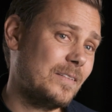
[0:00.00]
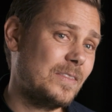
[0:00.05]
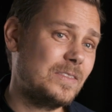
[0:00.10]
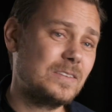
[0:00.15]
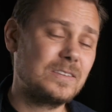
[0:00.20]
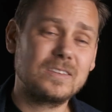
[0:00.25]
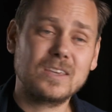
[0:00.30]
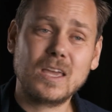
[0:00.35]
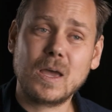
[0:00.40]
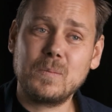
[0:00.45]
And
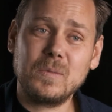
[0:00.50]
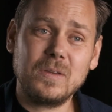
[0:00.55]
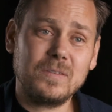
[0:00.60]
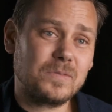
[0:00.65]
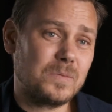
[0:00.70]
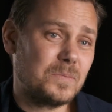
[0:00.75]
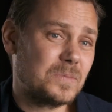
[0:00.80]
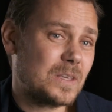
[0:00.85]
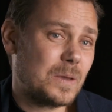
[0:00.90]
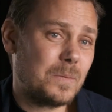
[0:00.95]
this is coming
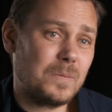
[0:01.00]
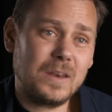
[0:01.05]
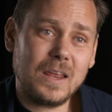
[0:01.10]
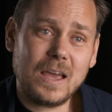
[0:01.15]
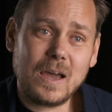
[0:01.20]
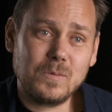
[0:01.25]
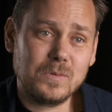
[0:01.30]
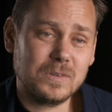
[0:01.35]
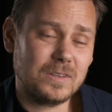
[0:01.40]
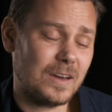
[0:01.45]
from somebody,
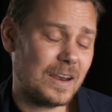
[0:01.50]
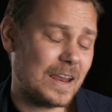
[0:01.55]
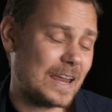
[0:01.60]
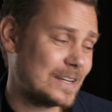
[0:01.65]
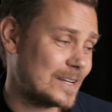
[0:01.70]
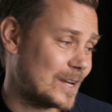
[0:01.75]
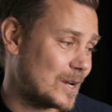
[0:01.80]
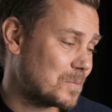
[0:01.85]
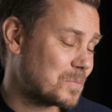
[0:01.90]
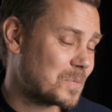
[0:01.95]
I was on
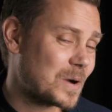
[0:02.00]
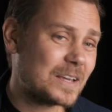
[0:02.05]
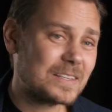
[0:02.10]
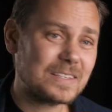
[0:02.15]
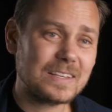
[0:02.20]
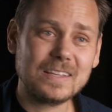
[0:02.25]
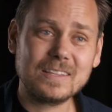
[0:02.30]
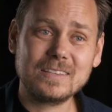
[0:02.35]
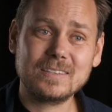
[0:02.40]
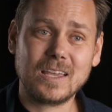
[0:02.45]

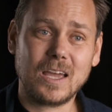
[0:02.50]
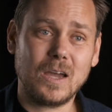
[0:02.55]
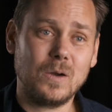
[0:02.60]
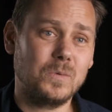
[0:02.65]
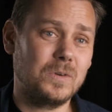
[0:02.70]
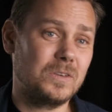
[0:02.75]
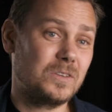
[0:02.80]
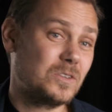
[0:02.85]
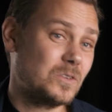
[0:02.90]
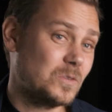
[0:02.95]
antidepressants, I
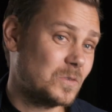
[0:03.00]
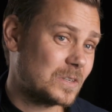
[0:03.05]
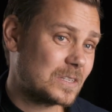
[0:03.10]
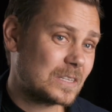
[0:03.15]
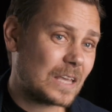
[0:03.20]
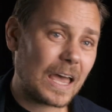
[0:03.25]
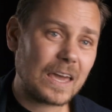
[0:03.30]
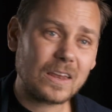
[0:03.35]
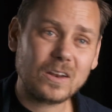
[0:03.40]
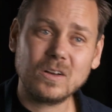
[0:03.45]
was
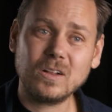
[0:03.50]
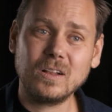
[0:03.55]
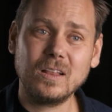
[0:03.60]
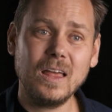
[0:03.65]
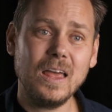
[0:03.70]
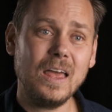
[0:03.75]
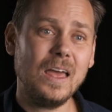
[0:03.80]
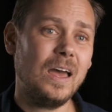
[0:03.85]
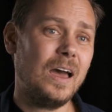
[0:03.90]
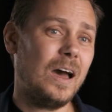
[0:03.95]
suicidal,
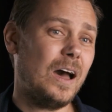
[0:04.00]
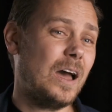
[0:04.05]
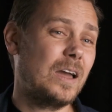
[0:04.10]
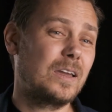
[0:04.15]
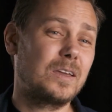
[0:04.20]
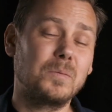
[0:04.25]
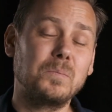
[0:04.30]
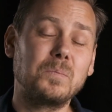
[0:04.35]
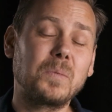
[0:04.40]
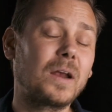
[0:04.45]
I
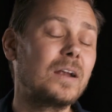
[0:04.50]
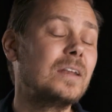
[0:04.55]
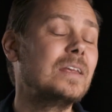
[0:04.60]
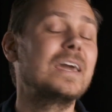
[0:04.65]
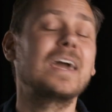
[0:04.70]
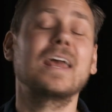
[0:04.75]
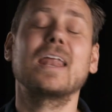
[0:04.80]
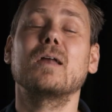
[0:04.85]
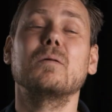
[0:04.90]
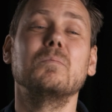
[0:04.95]
could barely
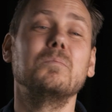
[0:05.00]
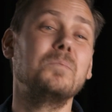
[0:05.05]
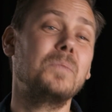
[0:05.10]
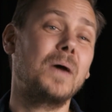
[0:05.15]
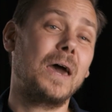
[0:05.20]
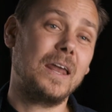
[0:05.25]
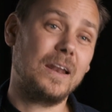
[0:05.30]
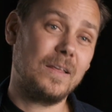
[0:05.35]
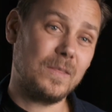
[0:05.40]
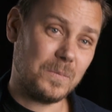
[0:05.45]
get out of
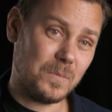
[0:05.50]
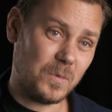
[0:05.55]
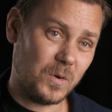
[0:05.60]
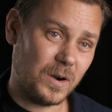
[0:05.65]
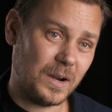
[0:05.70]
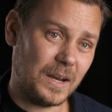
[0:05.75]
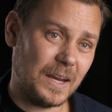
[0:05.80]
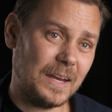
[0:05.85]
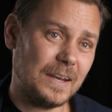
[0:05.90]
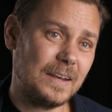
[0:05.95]
bed in the
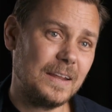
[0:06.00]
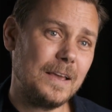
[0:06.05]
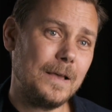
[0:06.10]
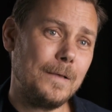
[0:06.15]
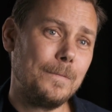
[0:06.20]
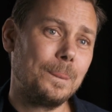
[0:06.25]
morning.